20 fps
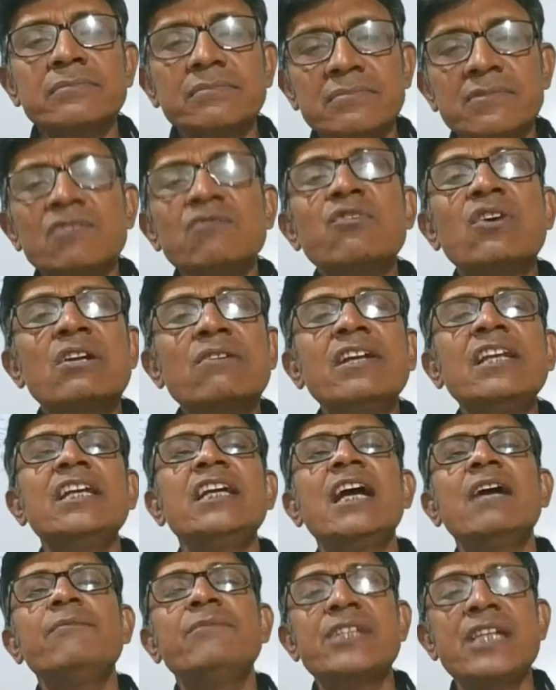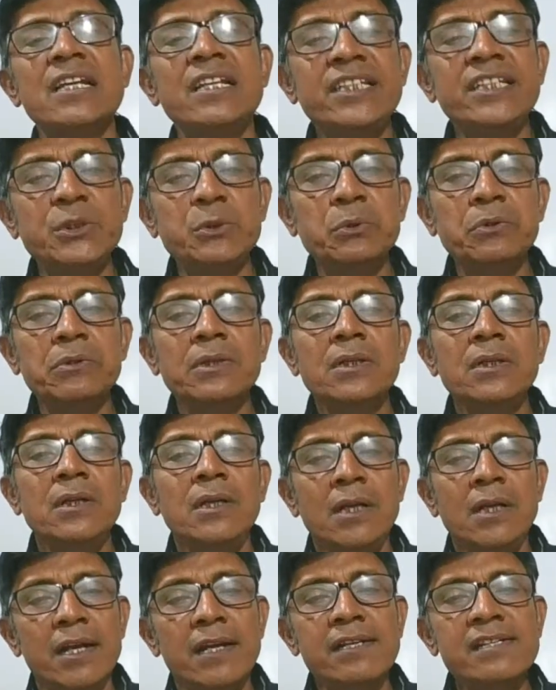verbally I'm telling you,
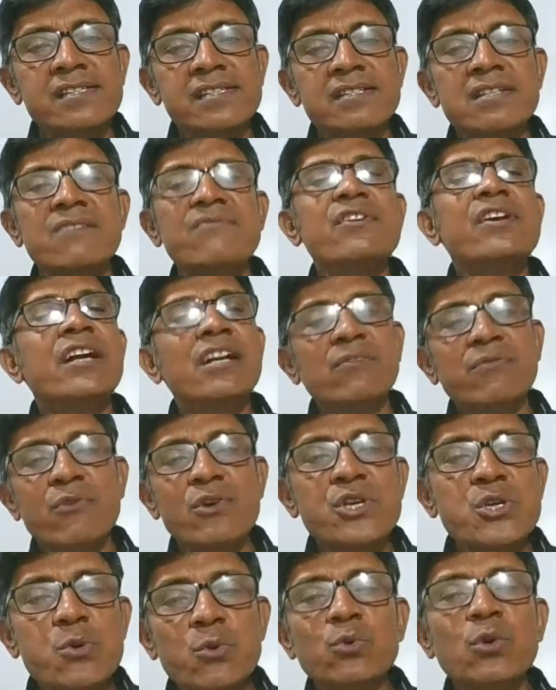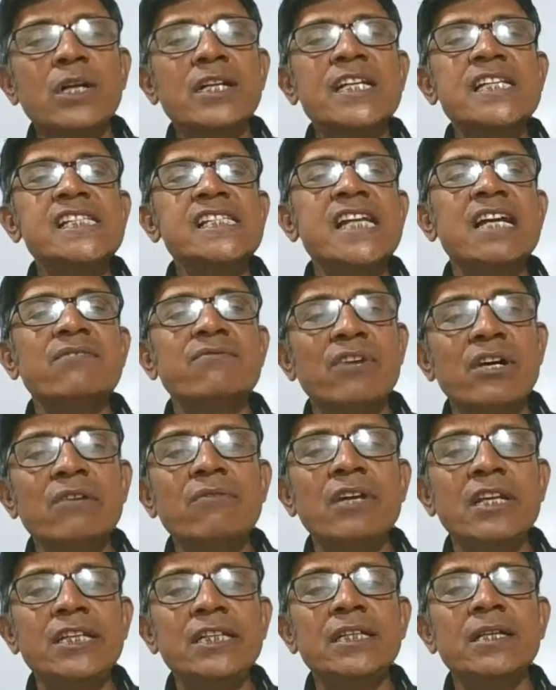it's difficult for you to understand
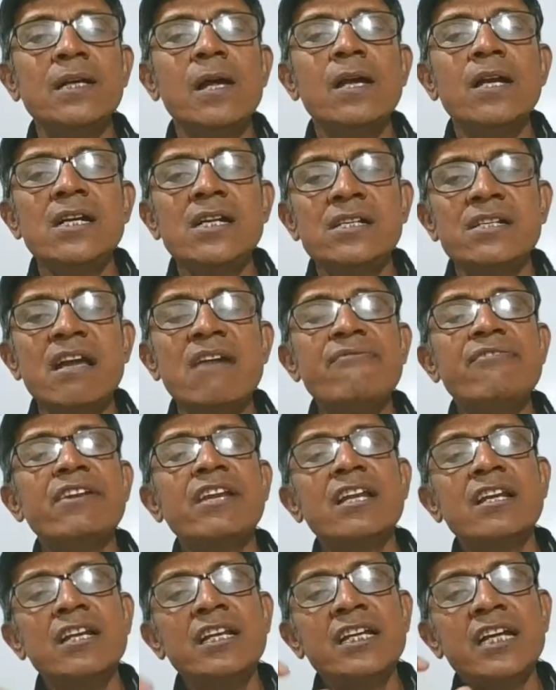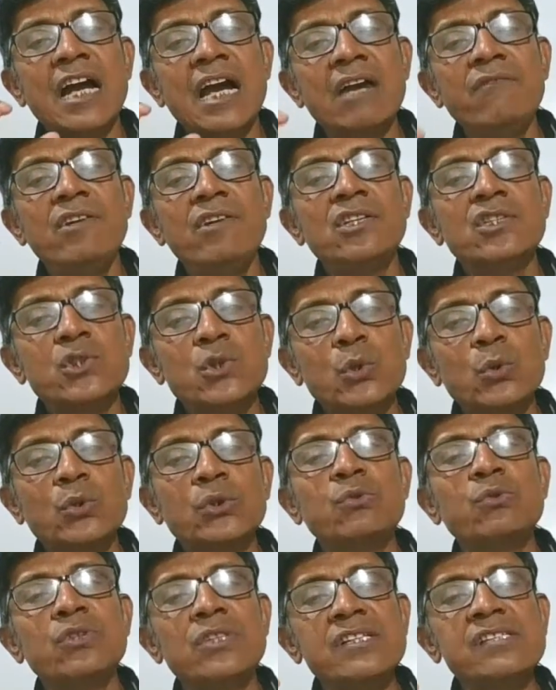verbally. Definitely I will show
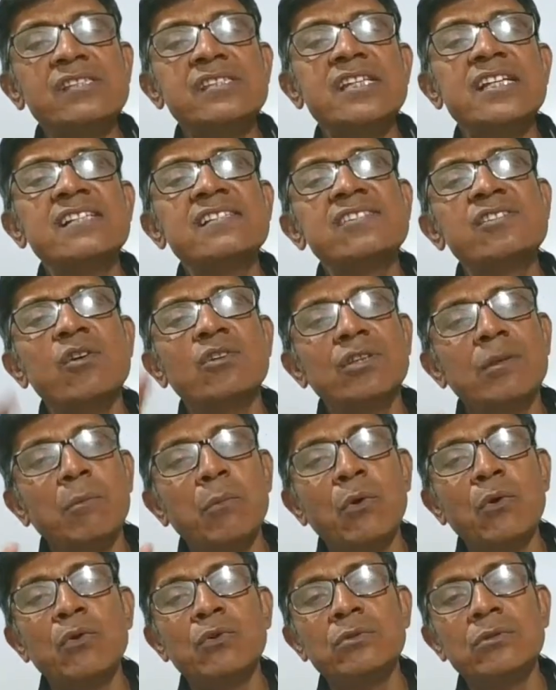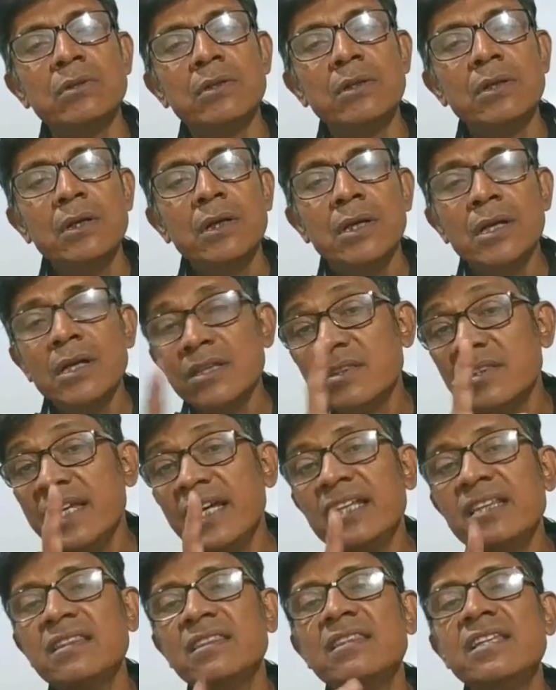you these things on the board,
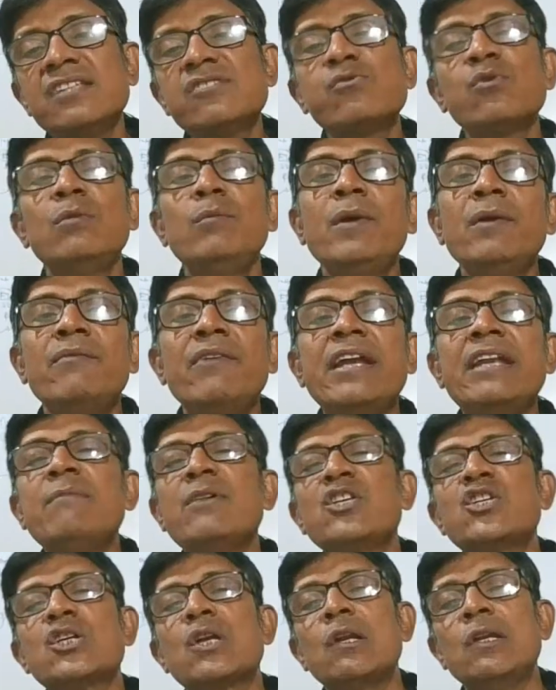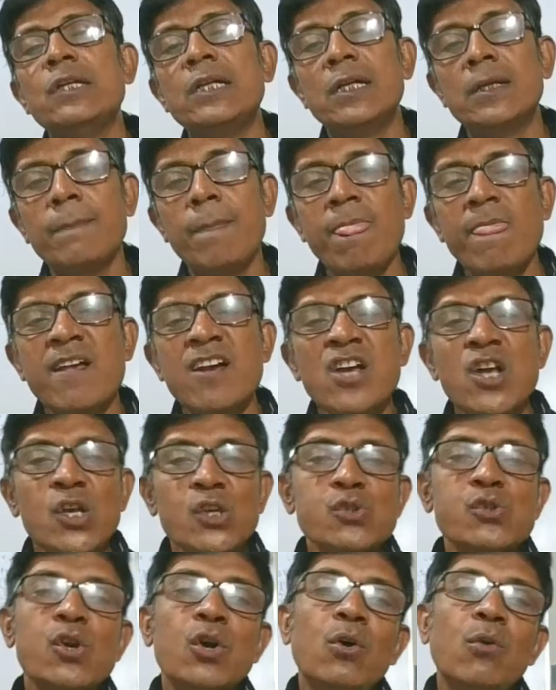then this will be very much clear.
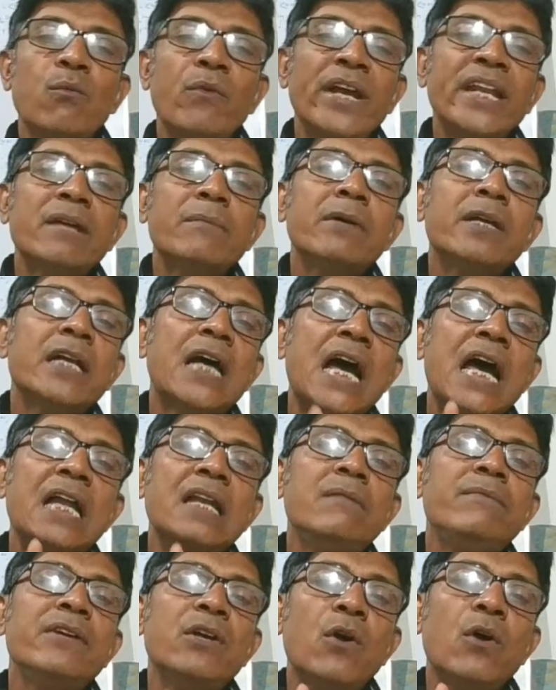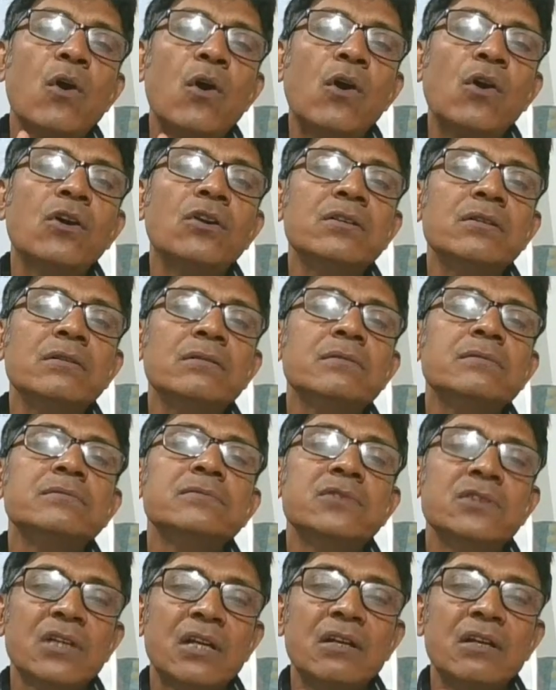So whenever I'll be on
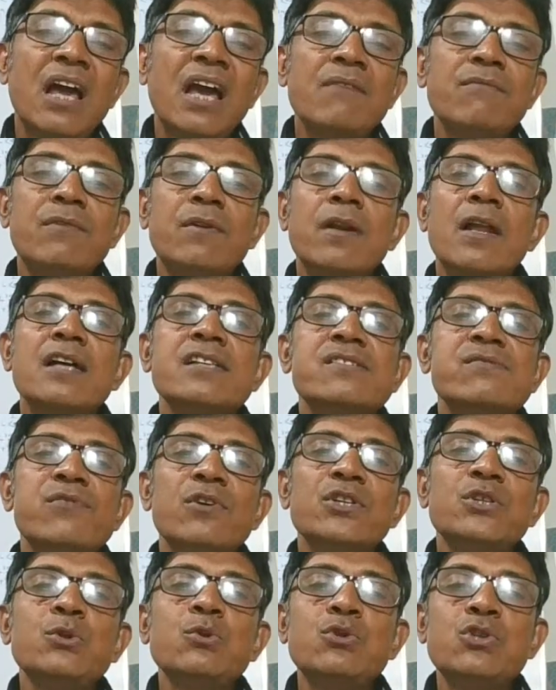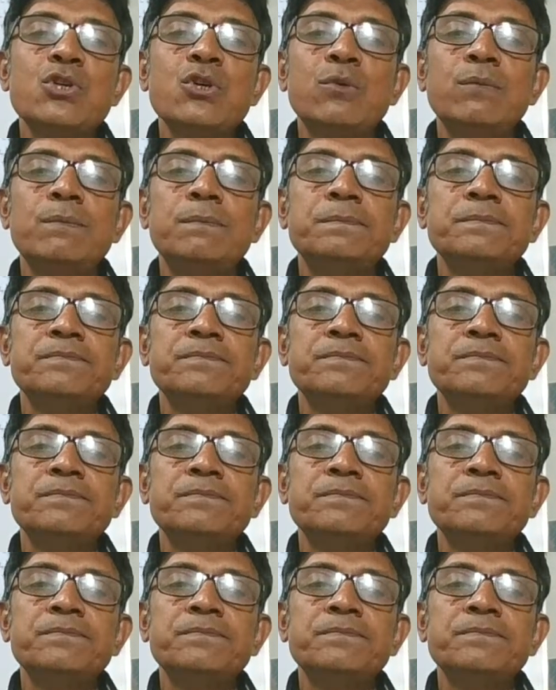live class for YouTube,